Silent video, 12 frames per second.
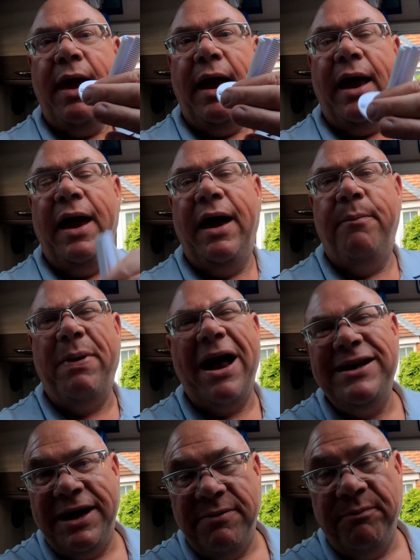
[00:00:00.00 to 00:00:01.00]
but
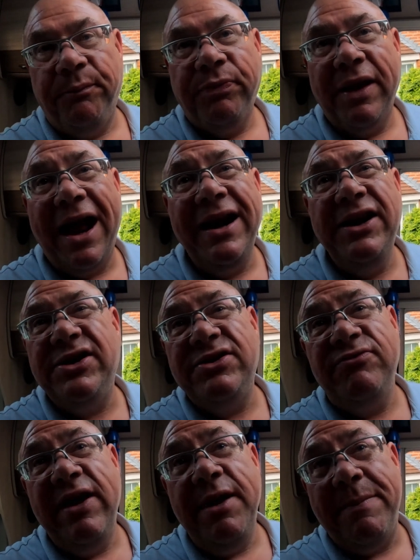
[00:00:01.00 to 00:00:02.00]
I didn't. And it
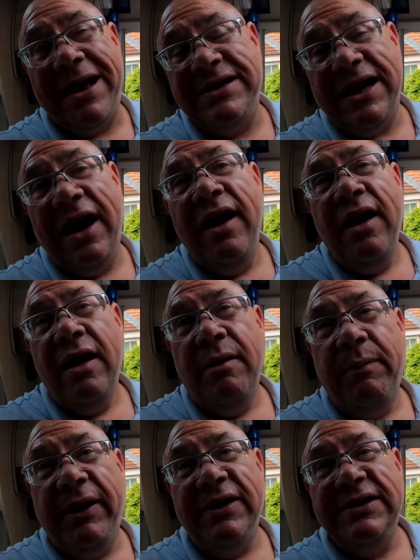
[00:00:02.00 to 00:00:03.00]
doesn't really matter
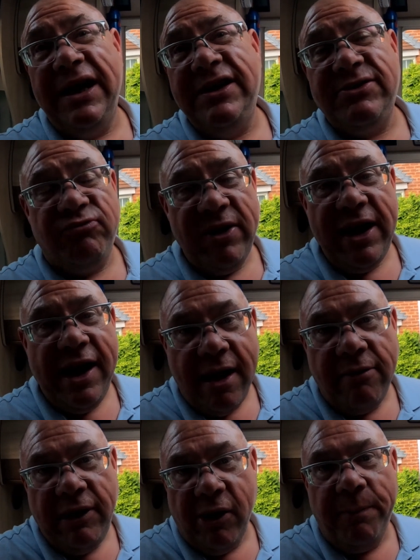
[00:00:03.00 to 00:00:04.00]
because it's really
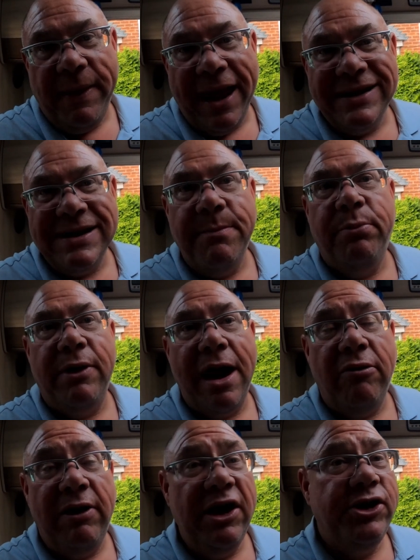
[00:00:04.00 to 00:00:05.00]
only up there
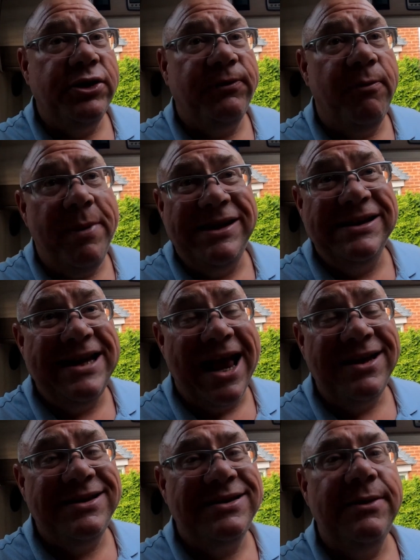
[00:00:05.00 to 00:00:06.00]
temporarily just for me to
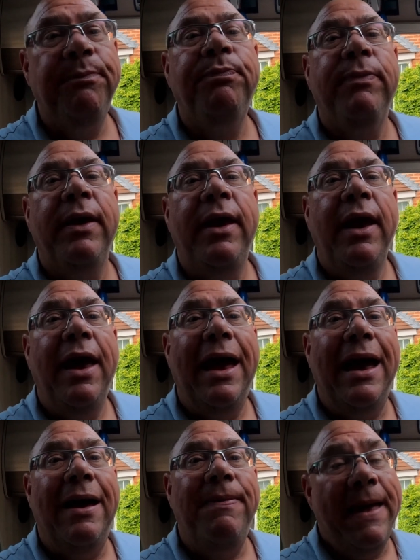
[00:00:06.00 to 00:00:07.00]
test,
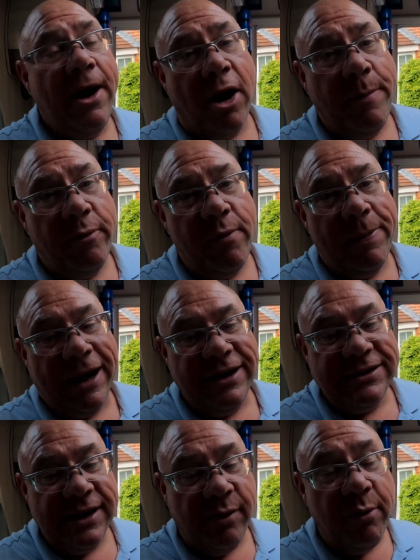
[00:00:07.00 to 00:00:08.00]
and then I'll be
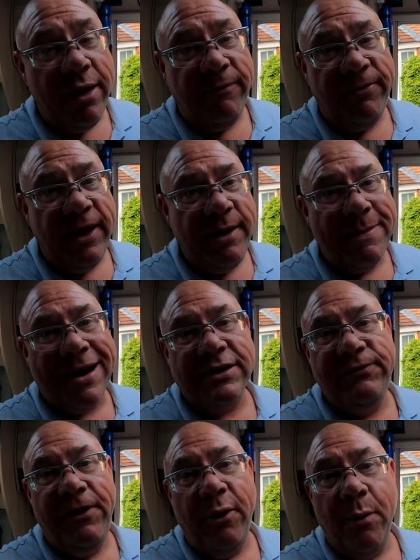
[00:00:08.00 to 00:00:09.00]
replacing it with the
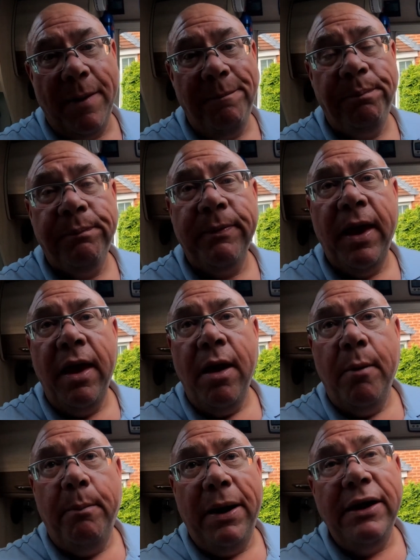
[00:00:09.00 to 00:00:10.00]
Maxview one.
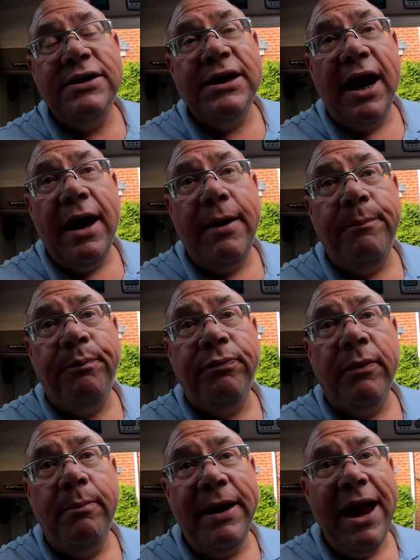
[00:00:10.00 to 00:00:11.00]
But
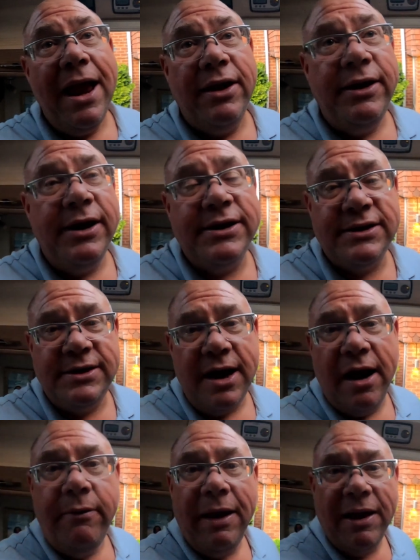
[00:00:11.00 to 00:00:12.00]
yeah, it's,
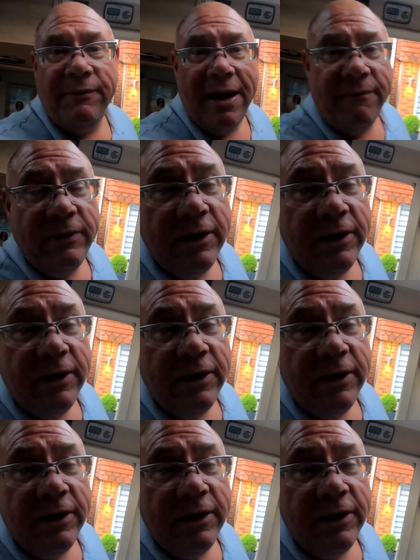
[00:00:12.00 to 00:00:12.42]
you know, have a